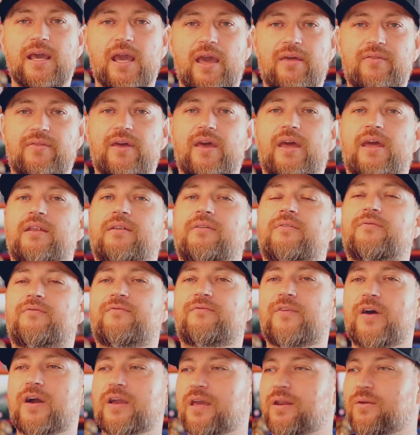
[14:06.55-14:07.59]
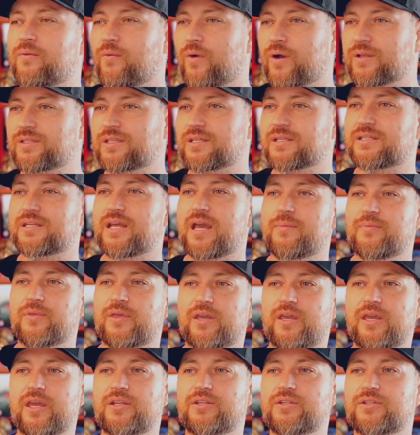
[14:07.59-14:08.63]
And then fucking what's his name?
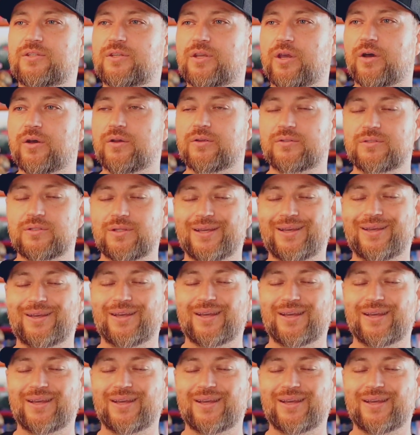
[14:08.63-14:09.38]
The kid just goes,